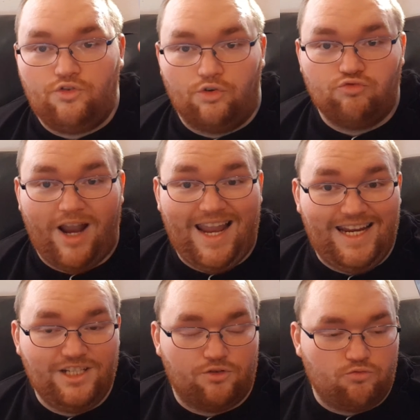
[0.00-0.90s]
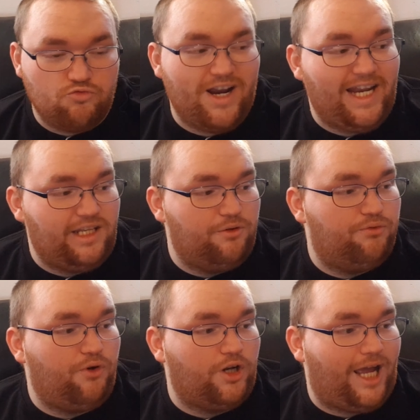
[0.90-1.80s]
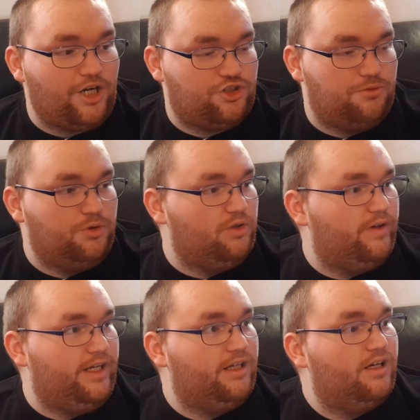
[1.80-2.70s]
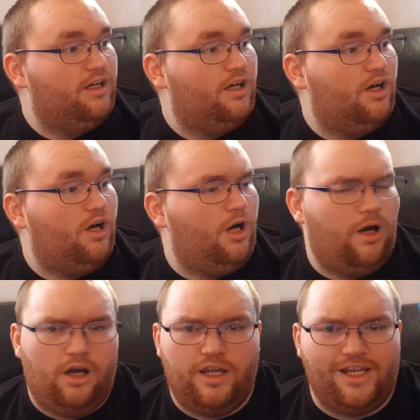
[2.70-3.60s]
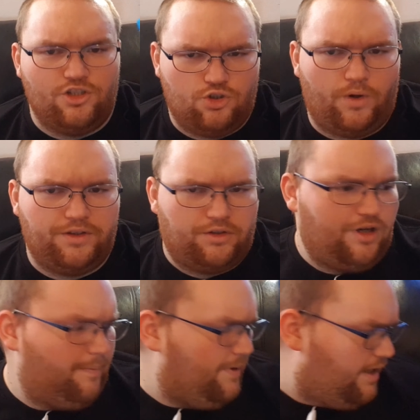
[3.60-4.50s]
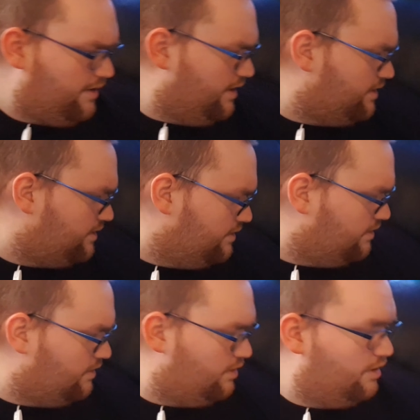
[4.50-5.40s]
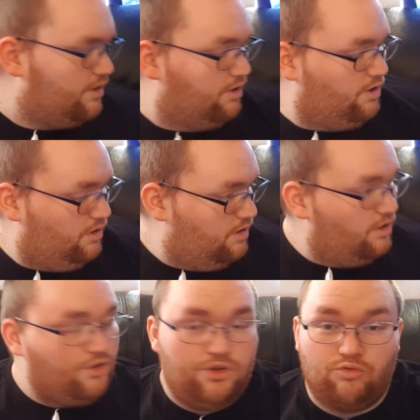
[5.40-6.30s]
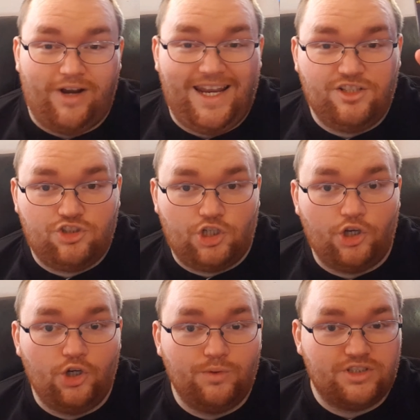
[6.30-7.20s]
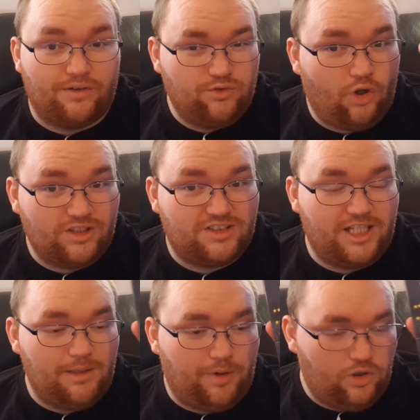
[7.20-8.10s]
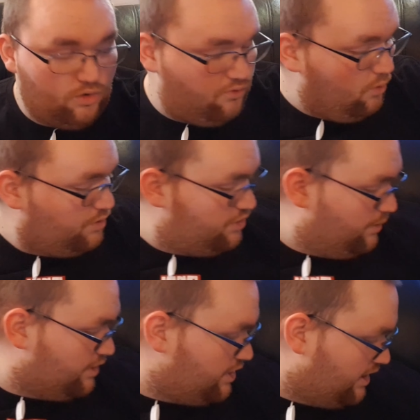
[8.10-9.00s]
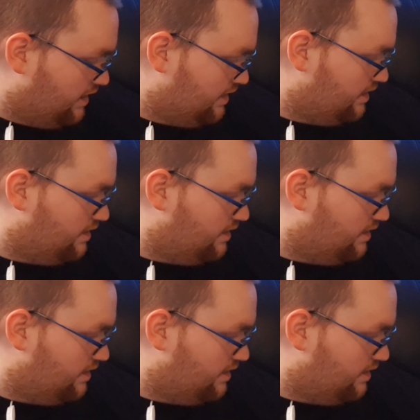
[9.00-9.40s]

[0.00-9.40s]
The Raid, really fun action movie. Enjoyed the crap out of this. The Raid 2, which I've not seen, but I look forward to watching it.